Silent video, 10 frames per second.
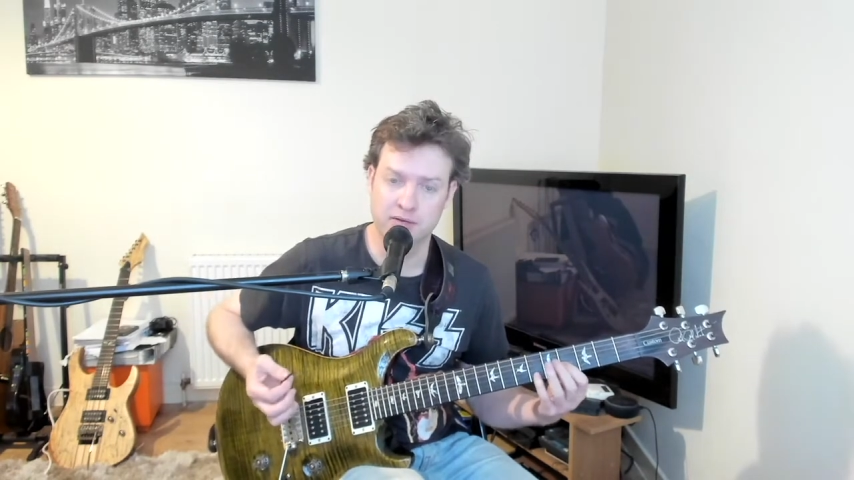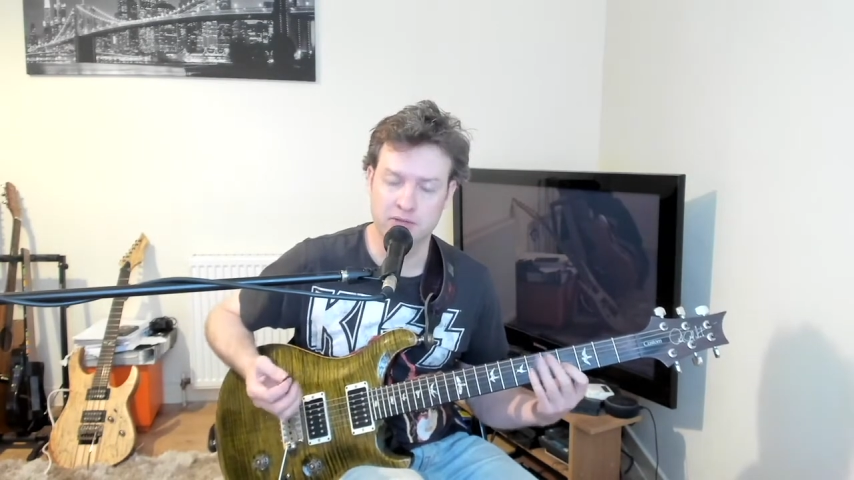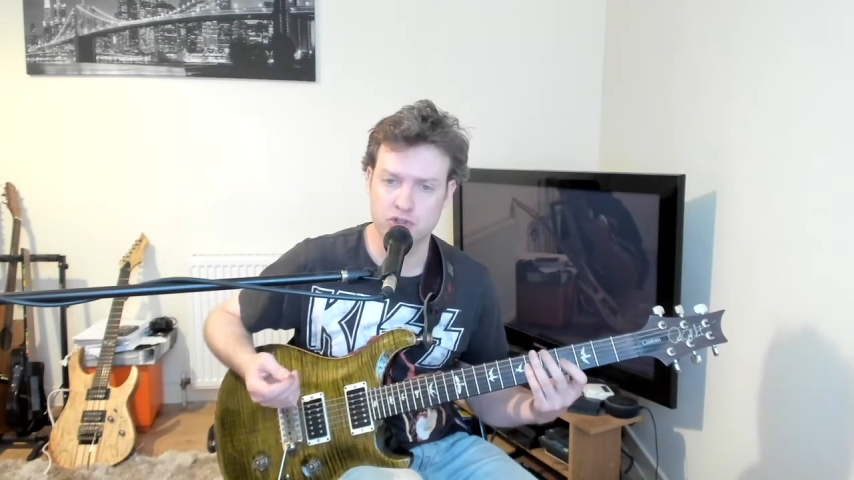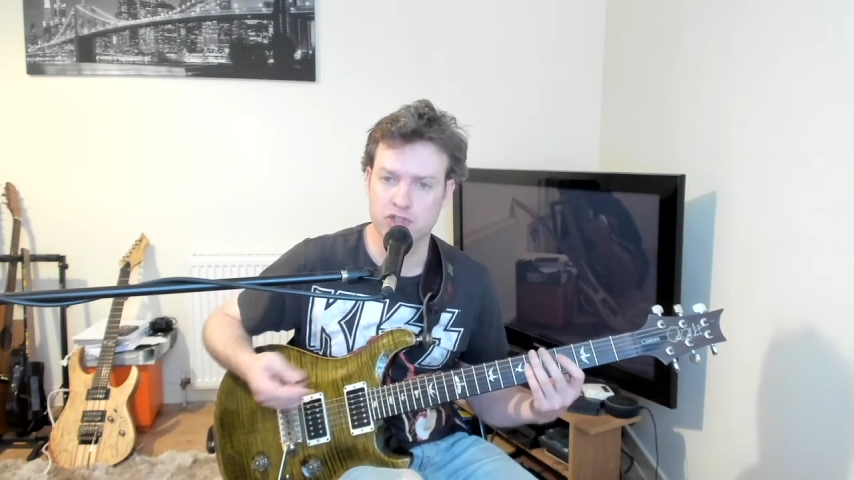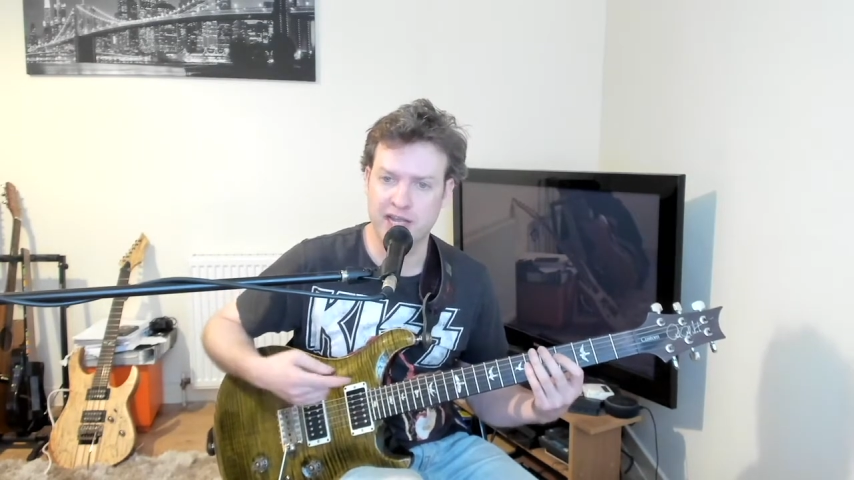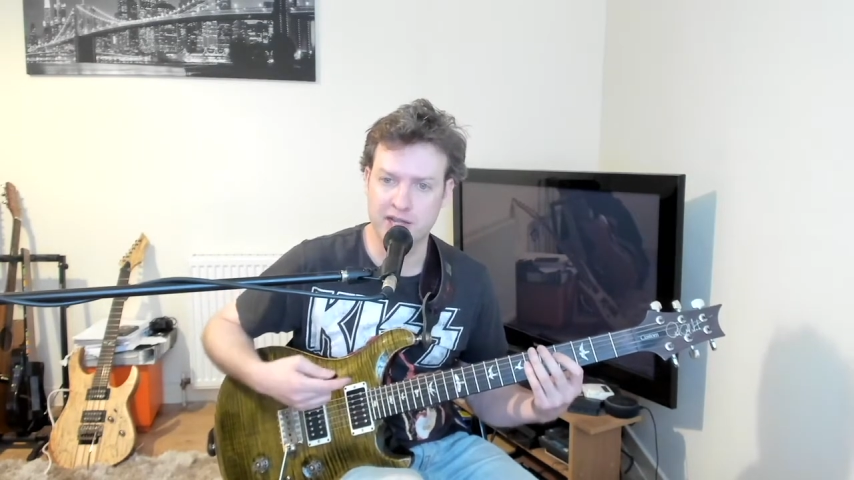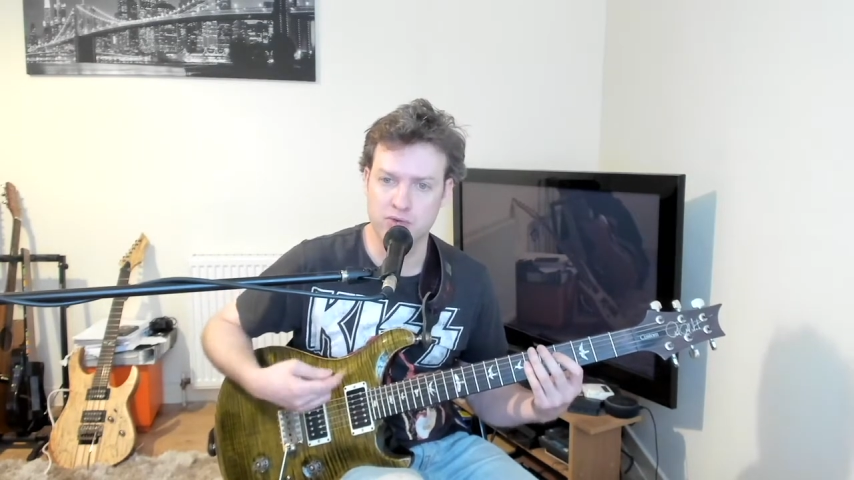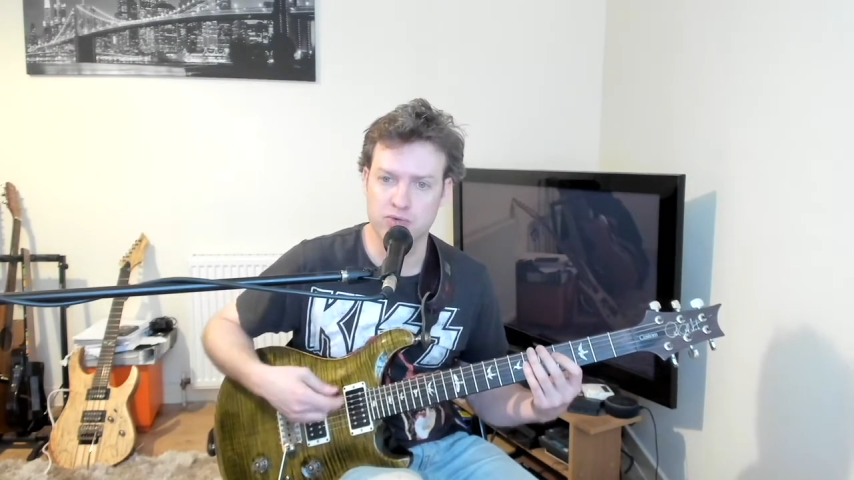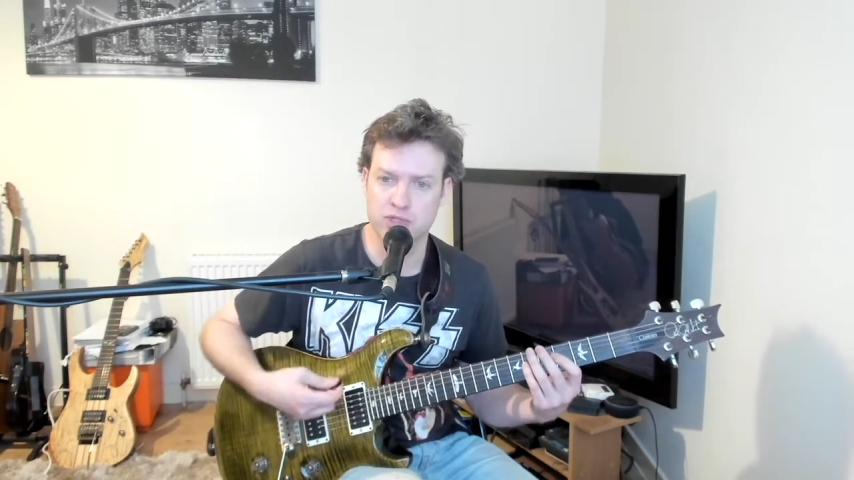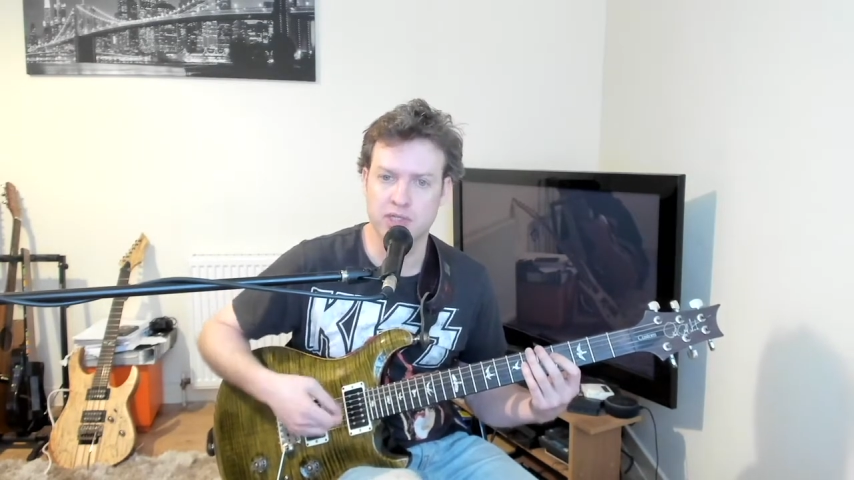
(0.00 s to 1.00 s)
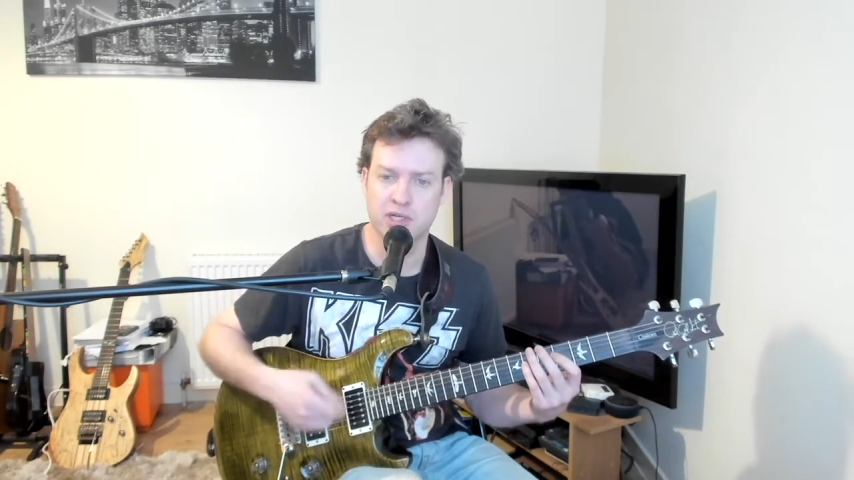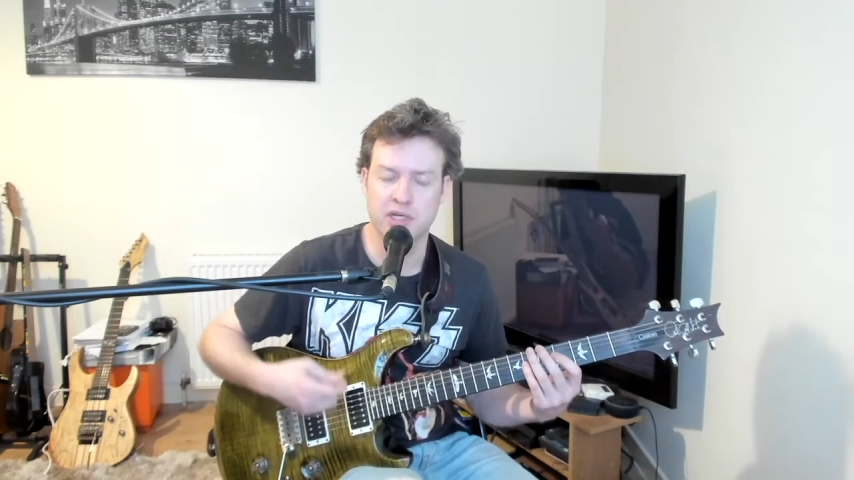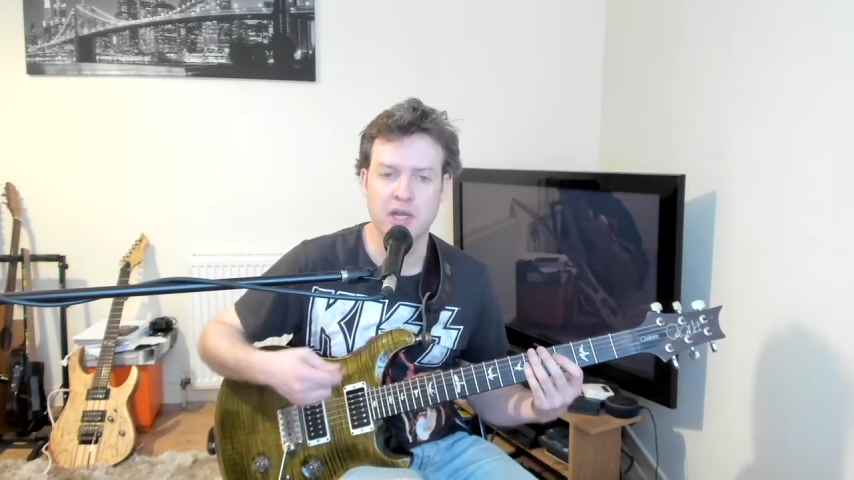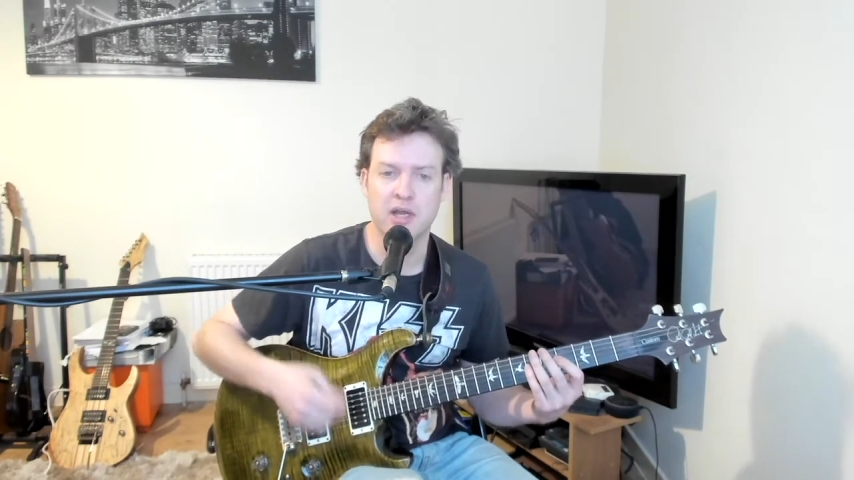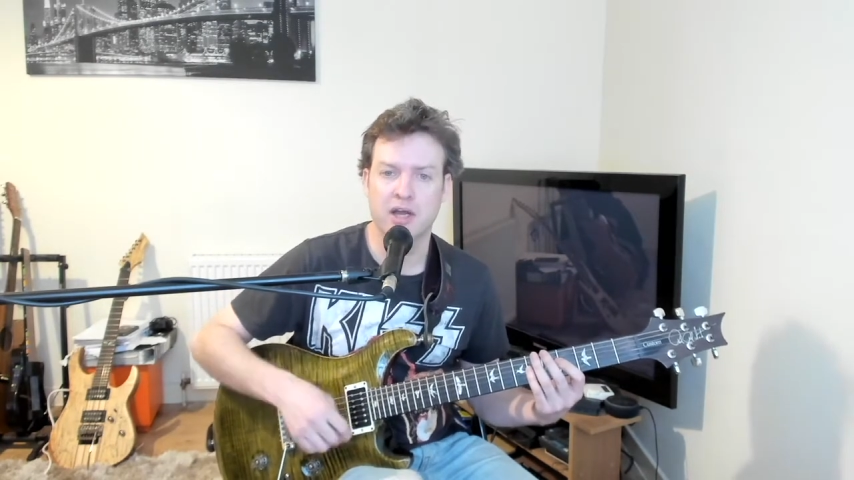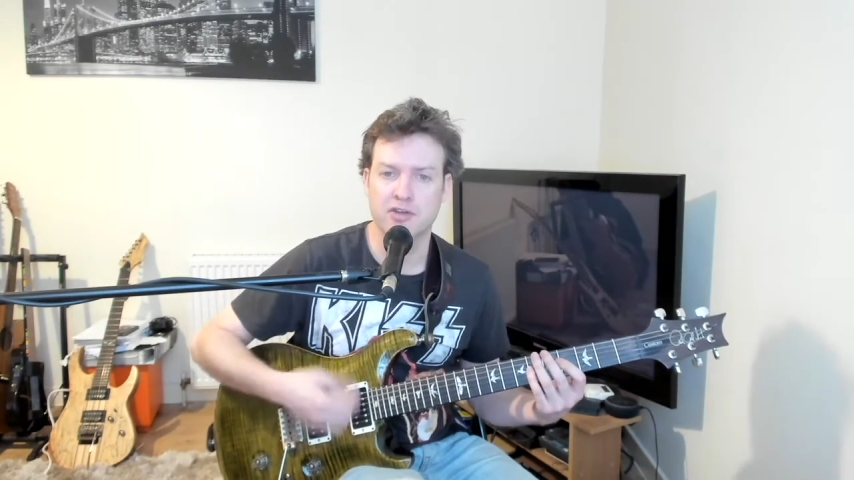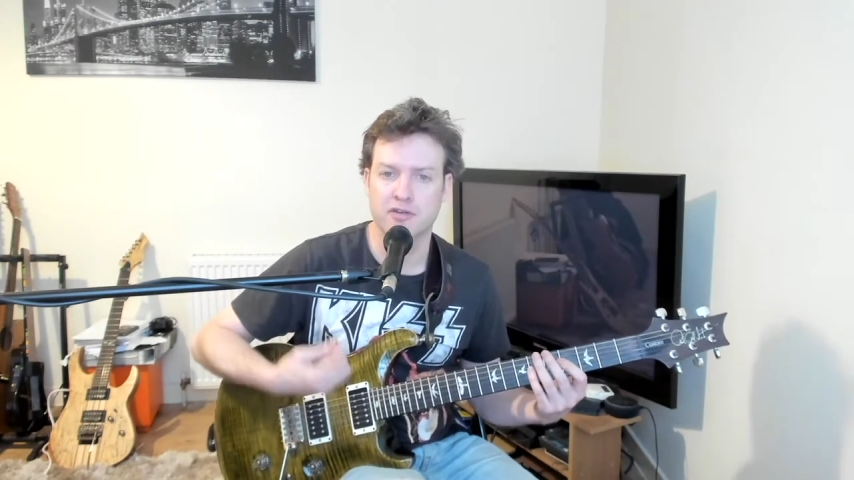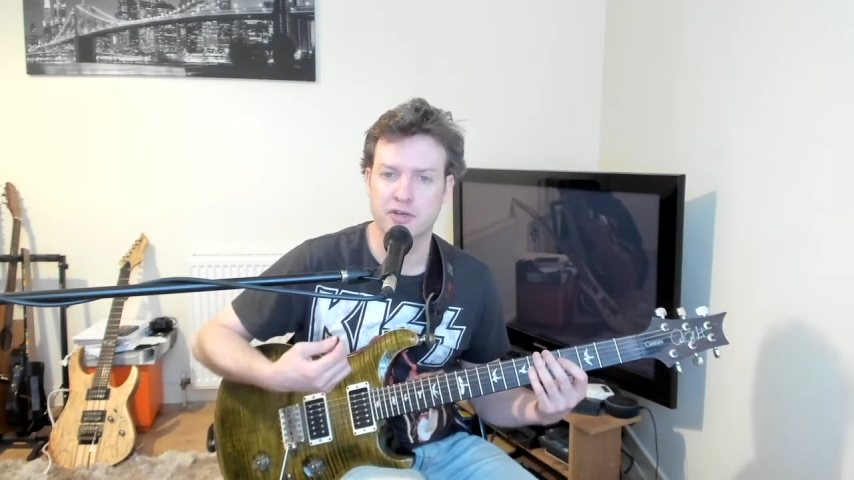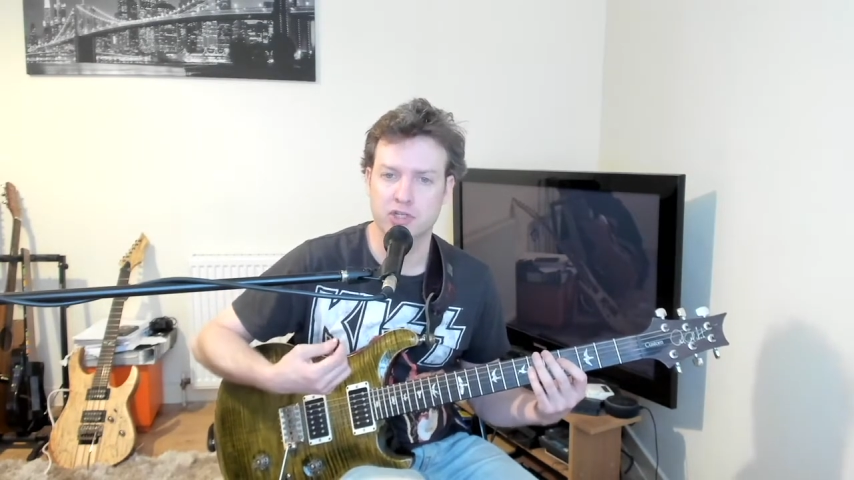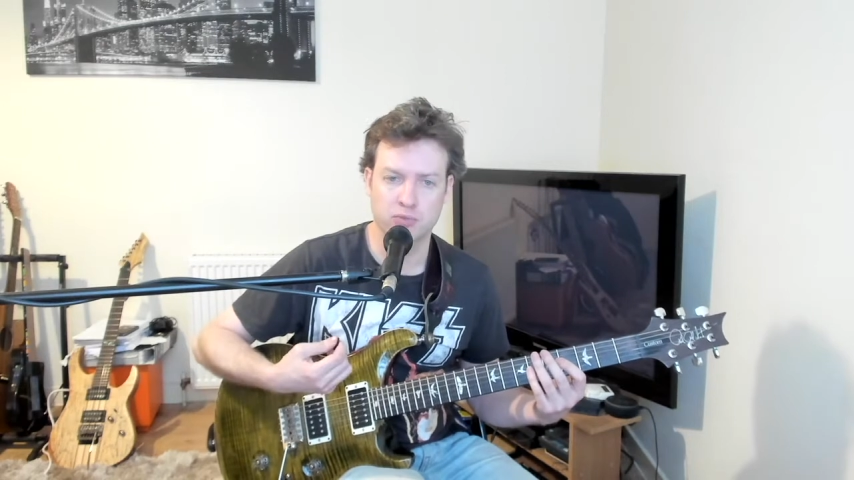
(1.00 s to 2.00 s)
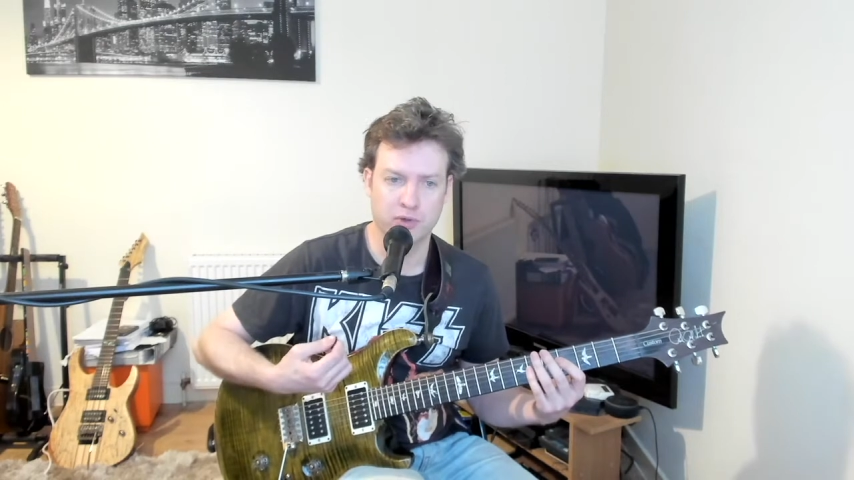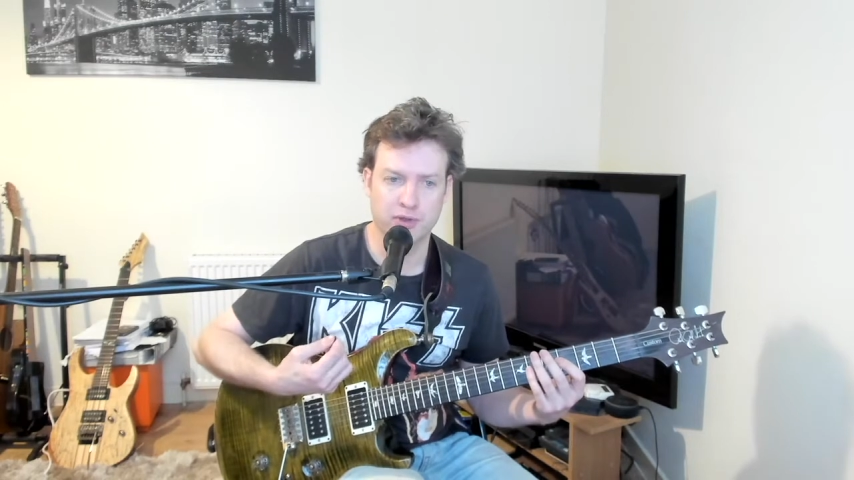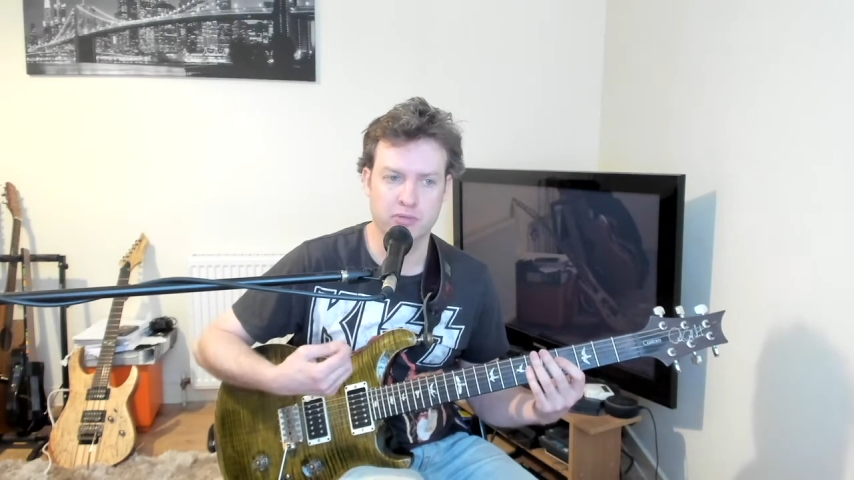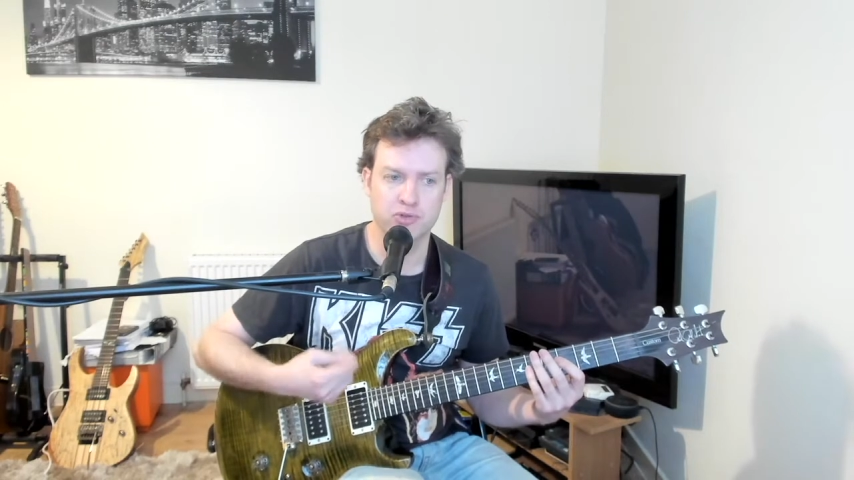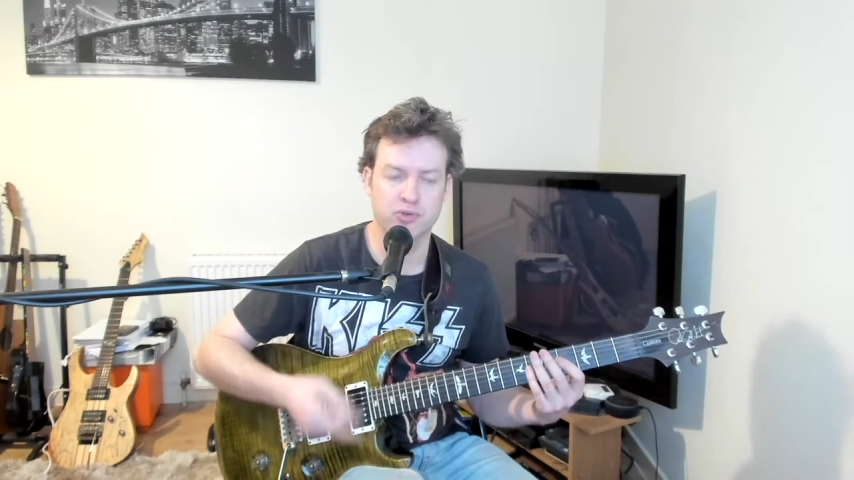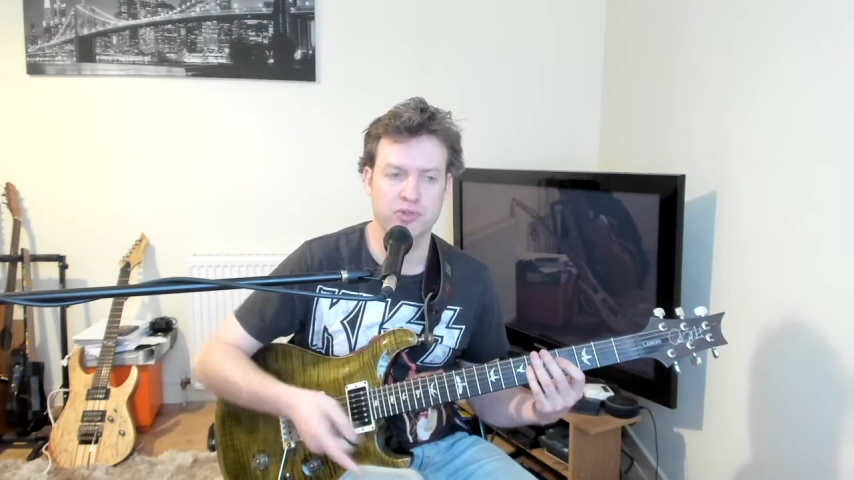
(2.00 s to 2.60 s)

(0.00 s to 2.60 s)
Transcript: So there's 10 notes in that, and you're finishing with an upstroke.